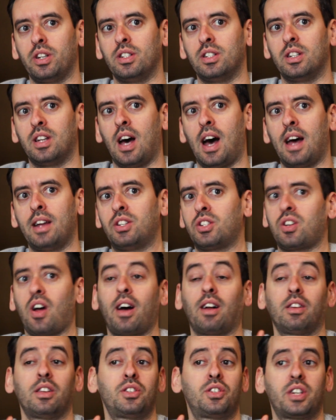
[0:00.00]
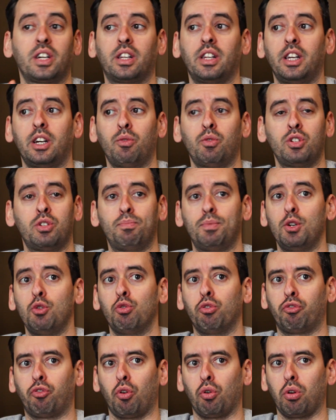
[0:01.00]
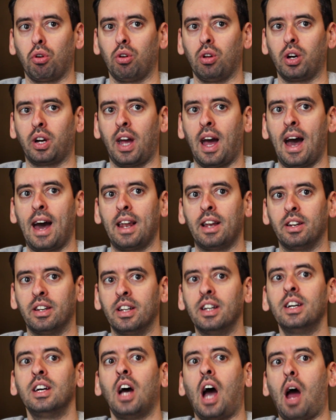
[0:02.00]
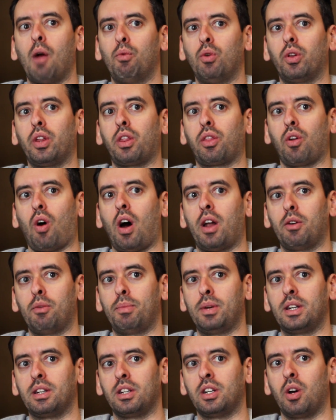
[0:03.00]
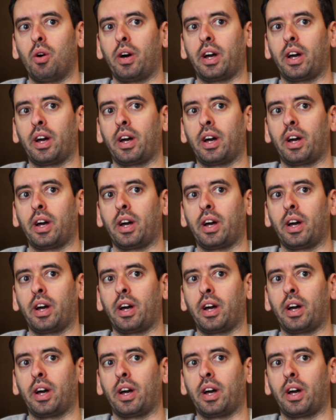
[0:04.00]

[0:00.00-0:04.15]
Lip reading: and stylistically it was beautiful to look at, and I really thought it'd be,